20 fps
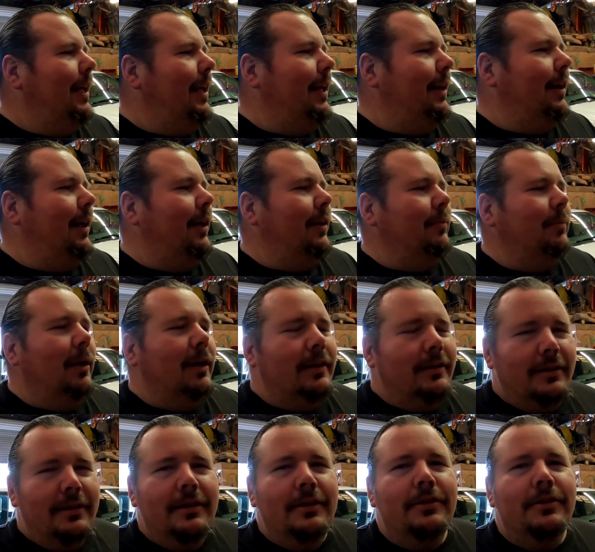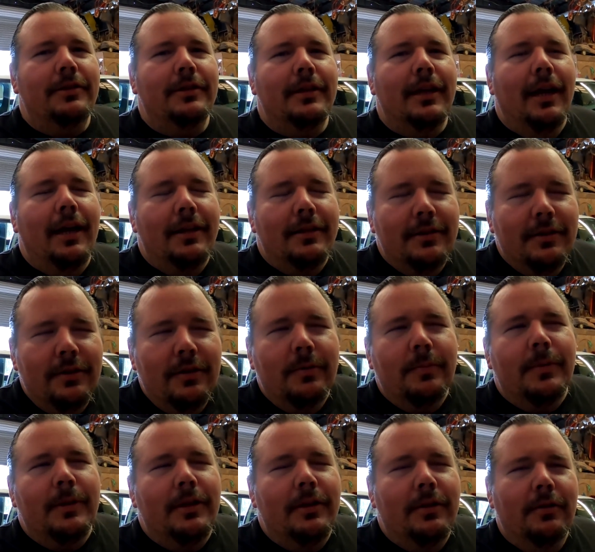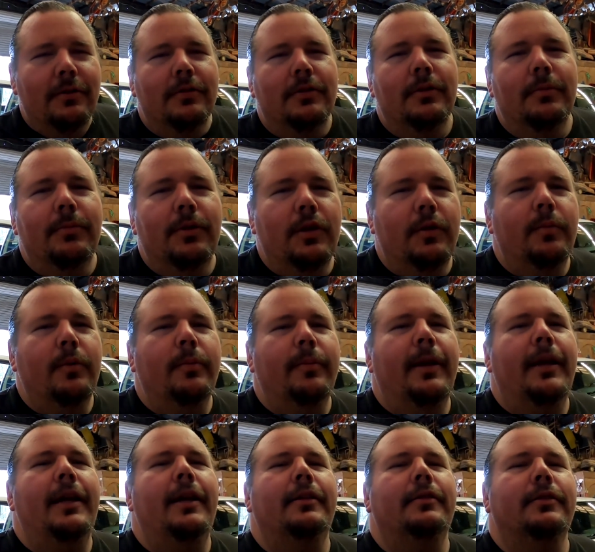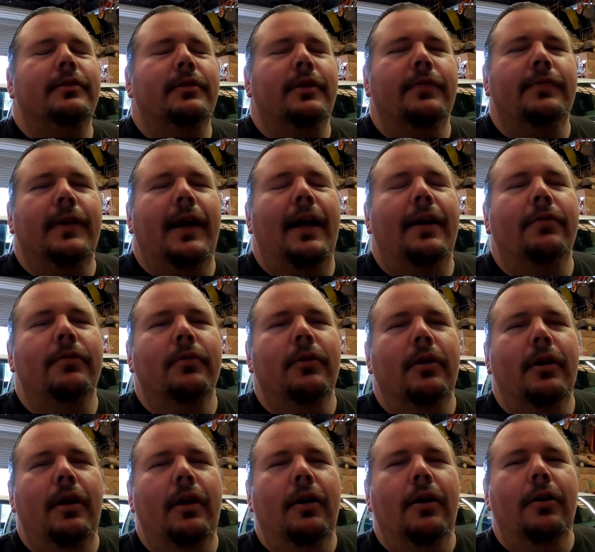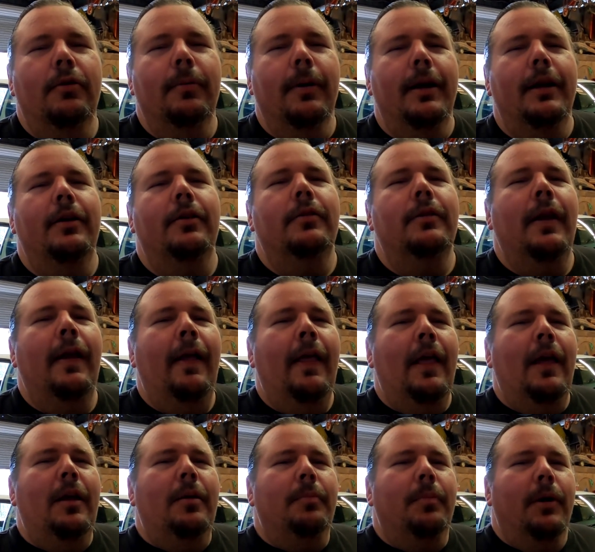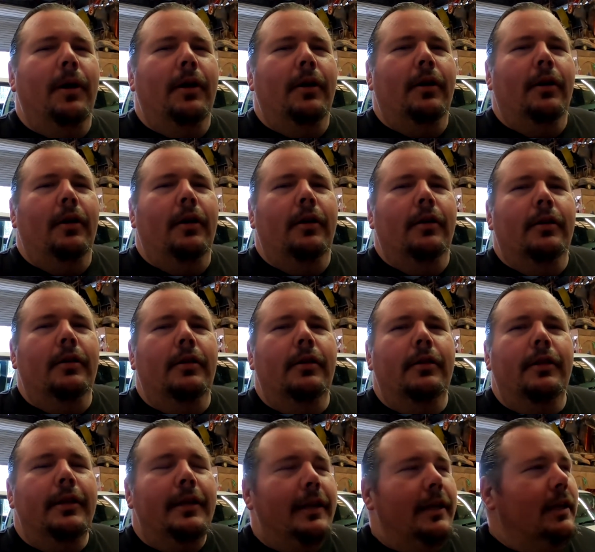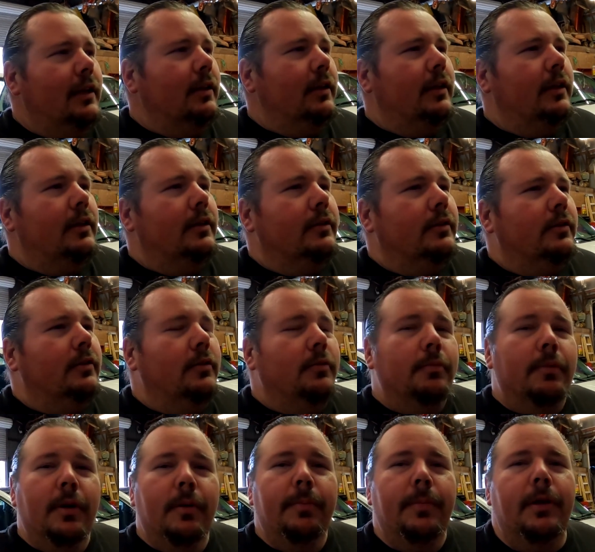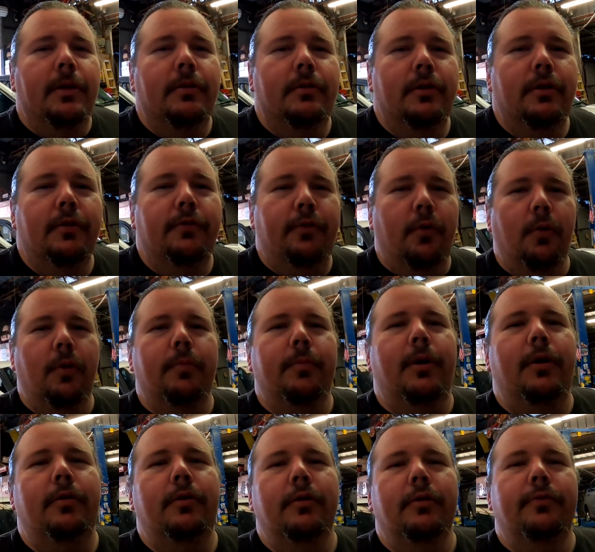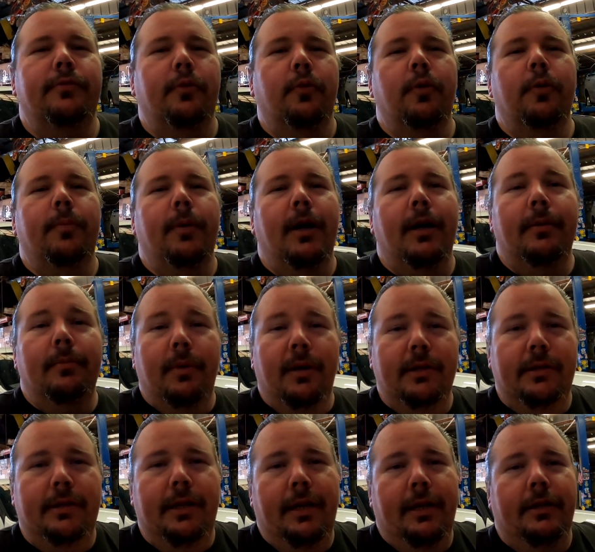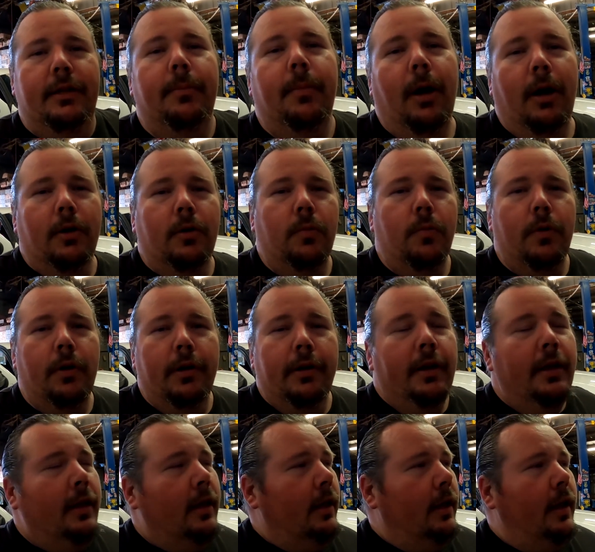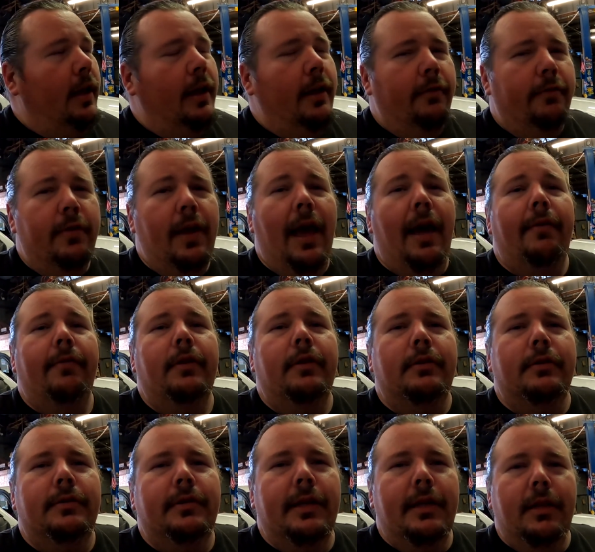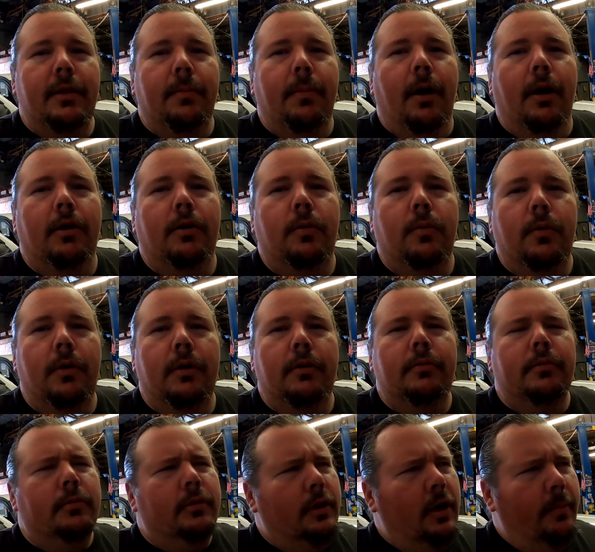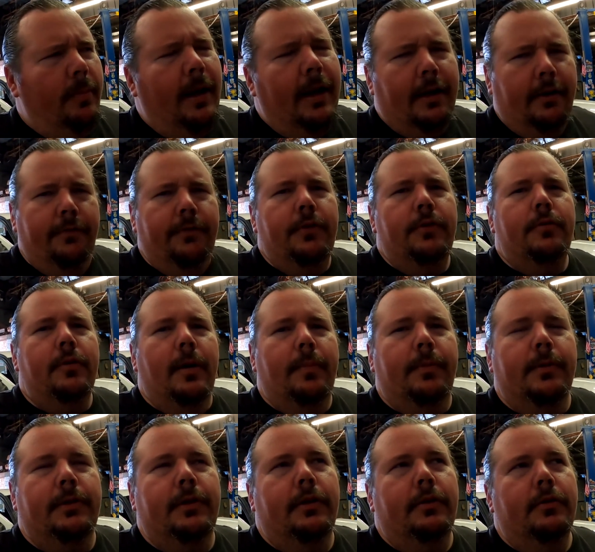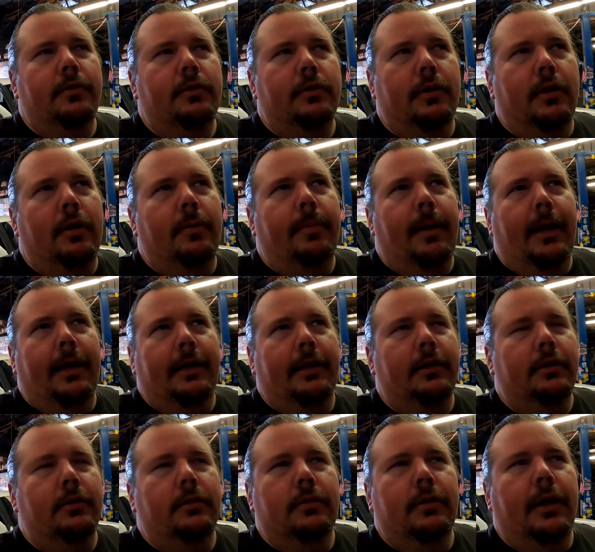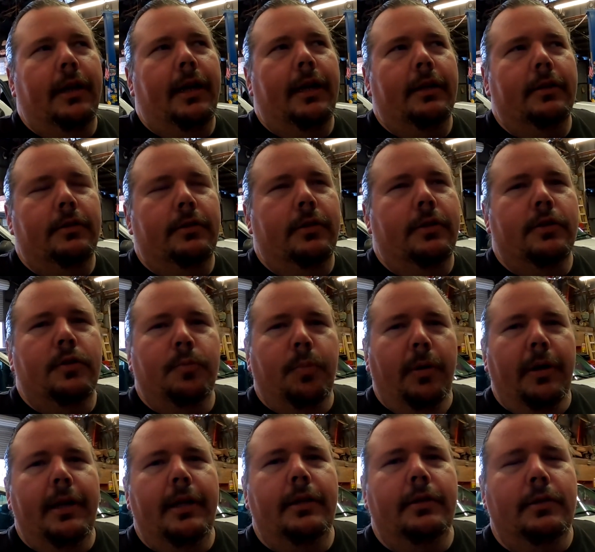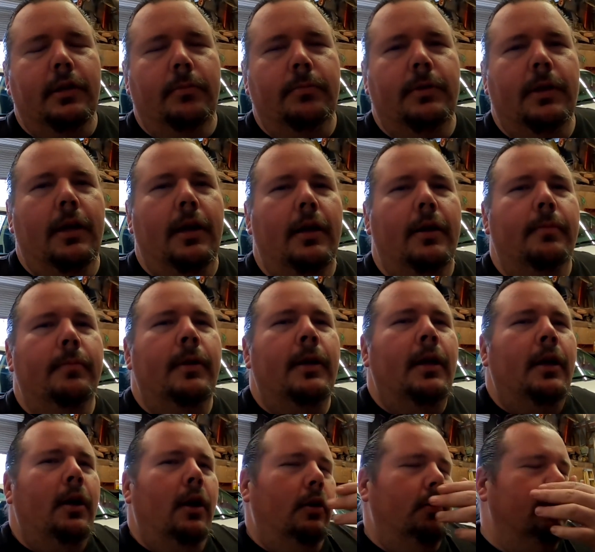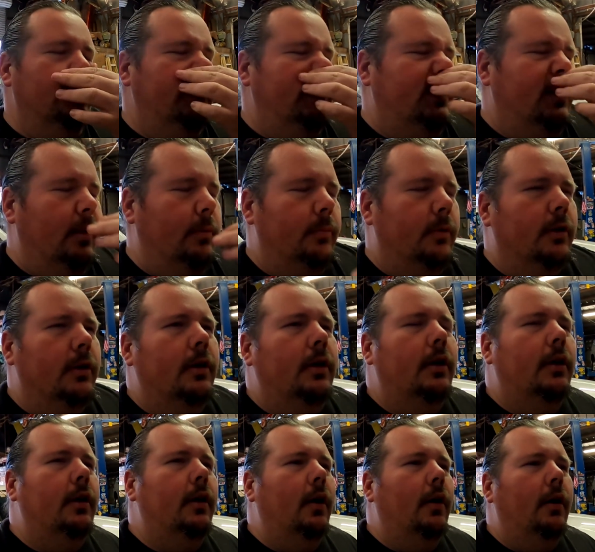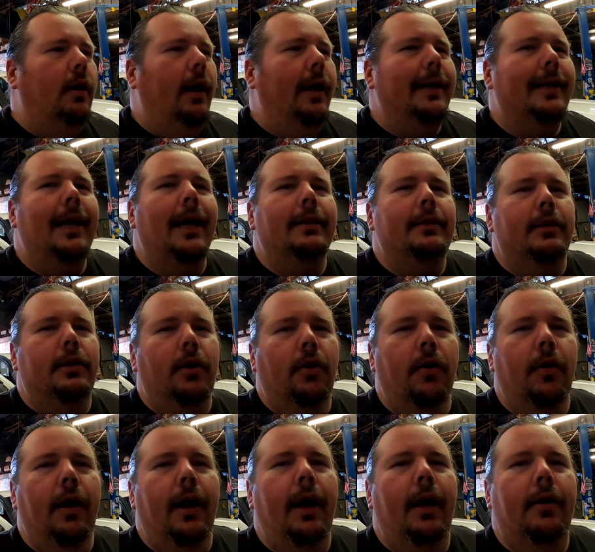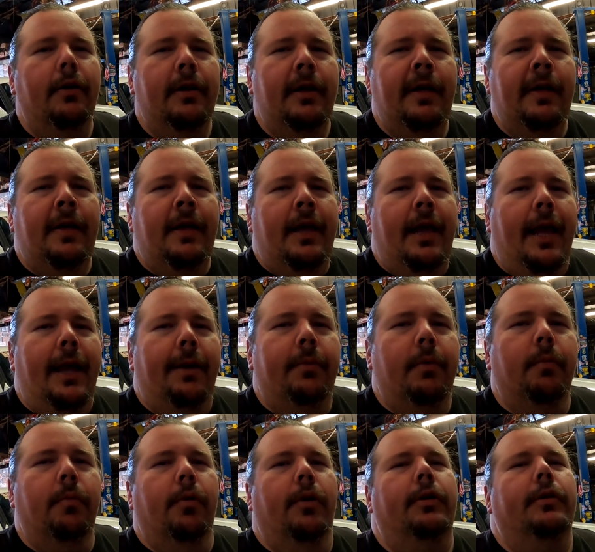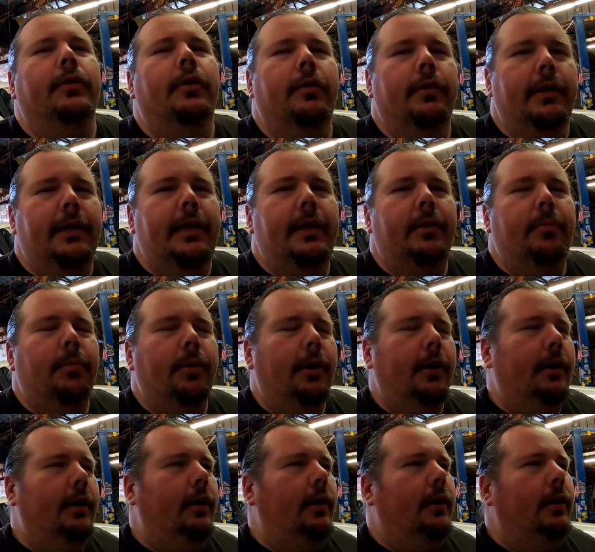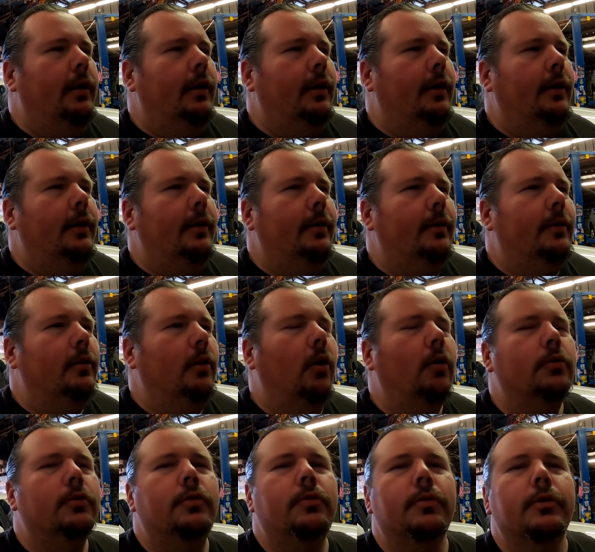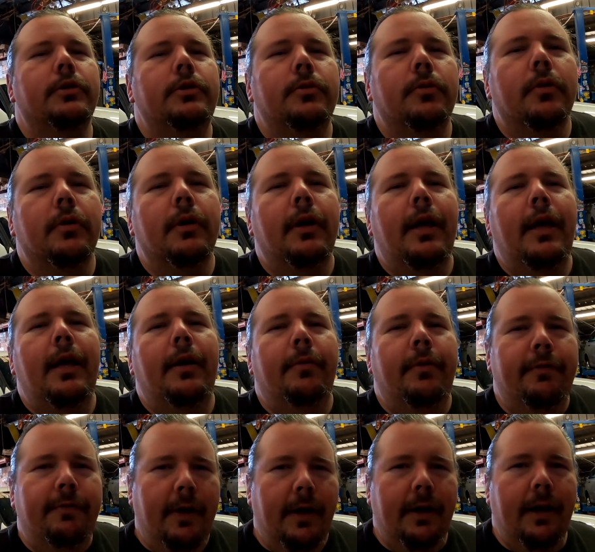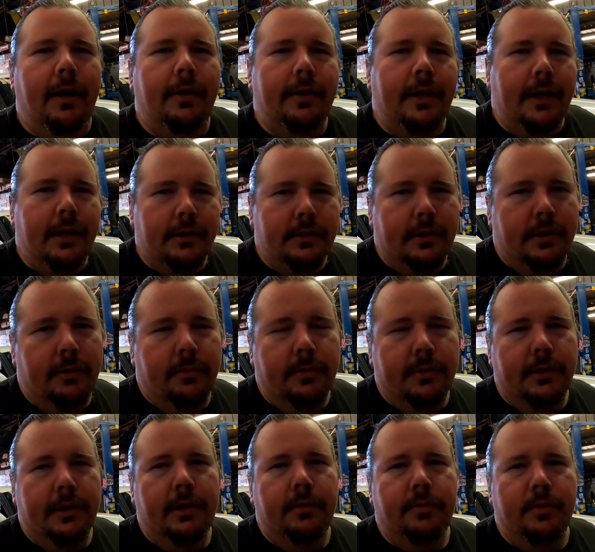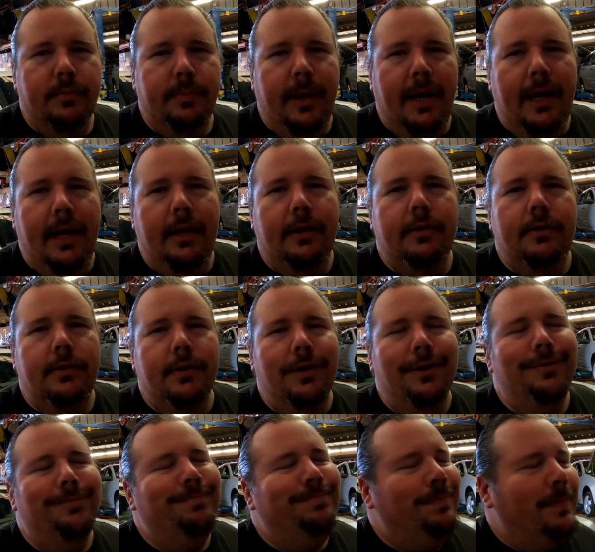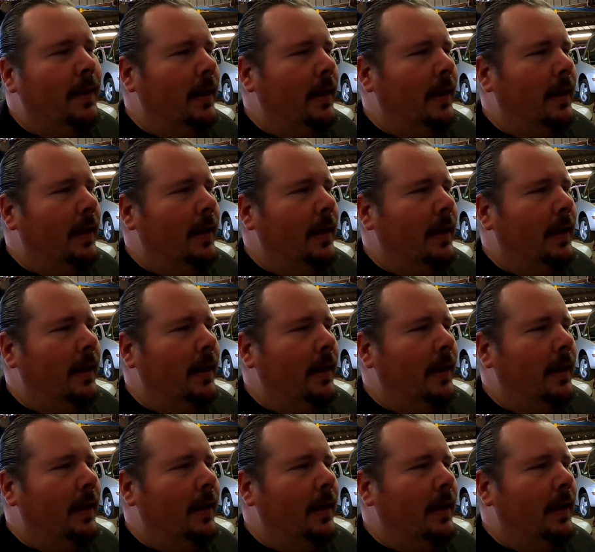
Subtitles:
And I might have teased you guys a little bit on some aluminum heads and stuff I have around, but the deal is we're building a Ford motor for my Mustang, the Mach 1. If you haven't seen the Mach 1, go back a few episodes back in, I guess, the spring sometime, early summer. I got the car out and we're working on it, but long story short, we found out the engine that was in it was bad, so